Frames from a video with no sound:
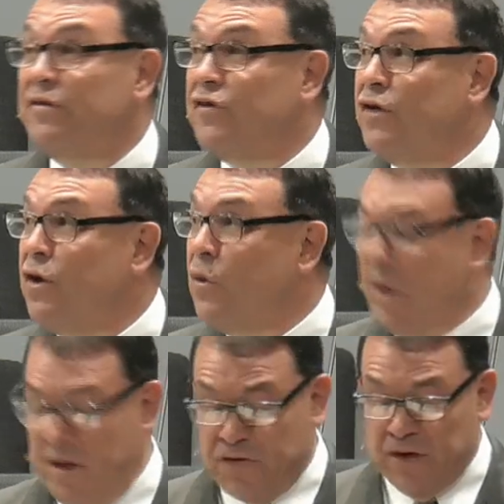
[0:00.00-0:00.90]
to do
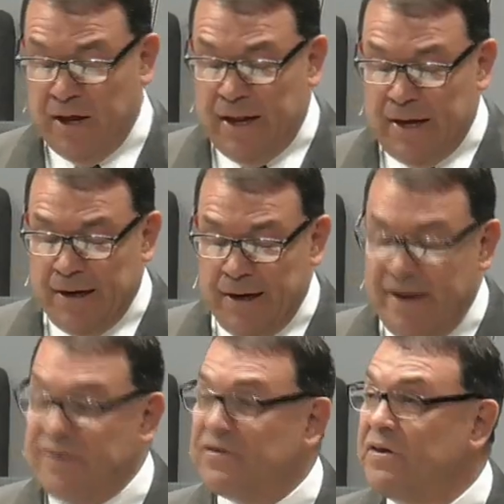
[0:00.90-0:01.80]
is
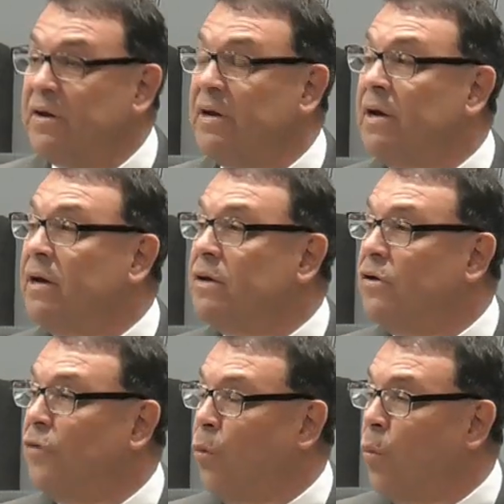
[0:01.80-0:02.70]
listen to
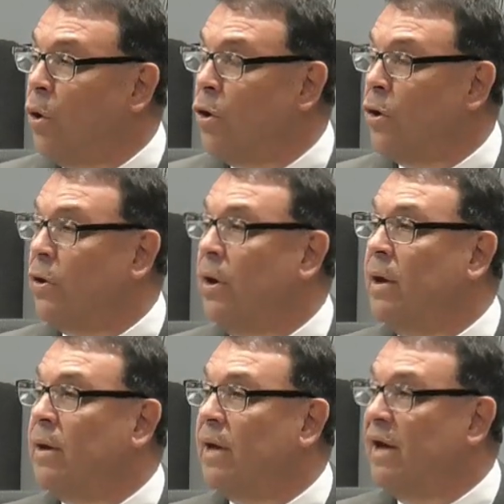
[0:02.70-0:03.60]
the word
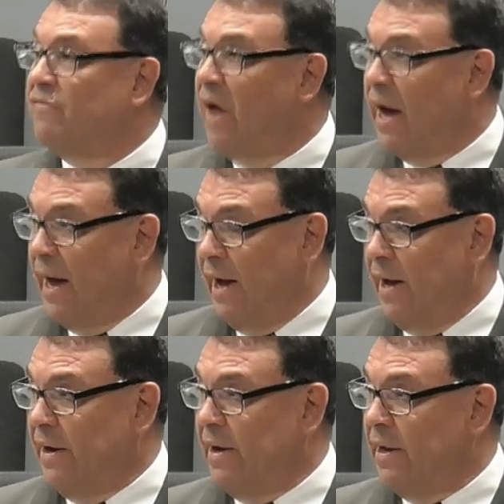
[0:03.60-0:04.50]
of God.
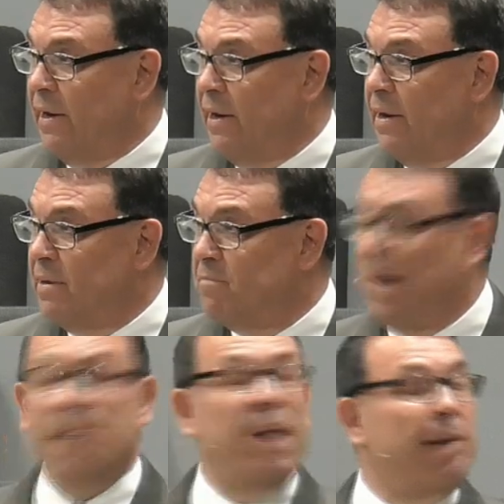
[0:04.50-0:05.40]
My
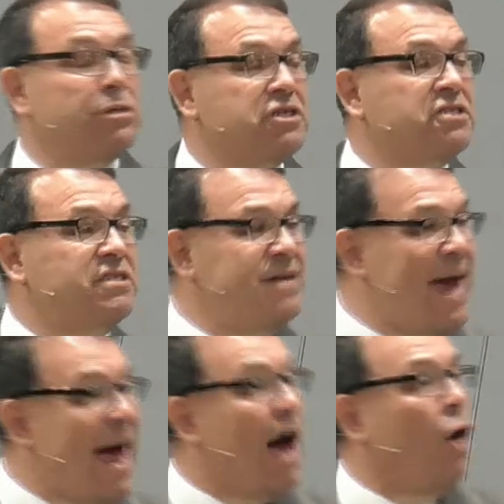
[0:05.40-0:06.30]
Bible says
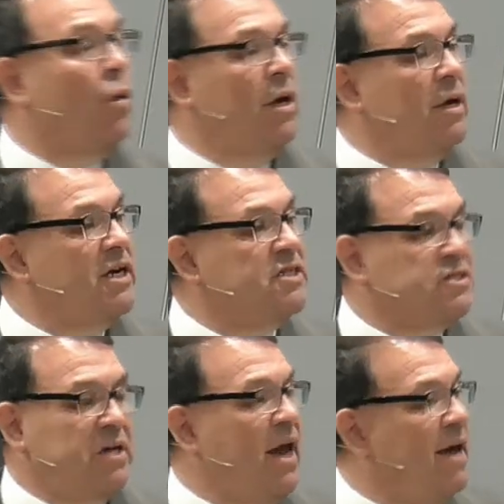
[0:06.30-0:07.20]
now is the
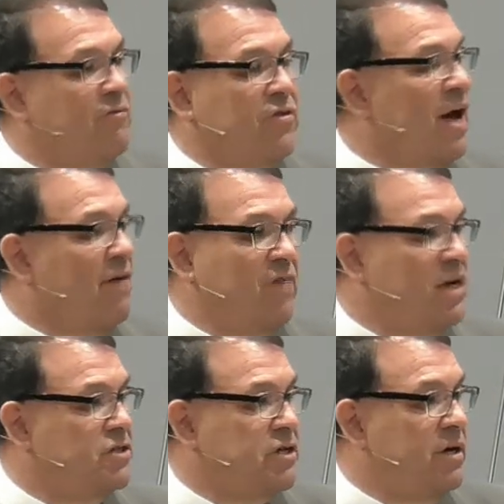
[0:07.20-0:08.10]
day of salvation.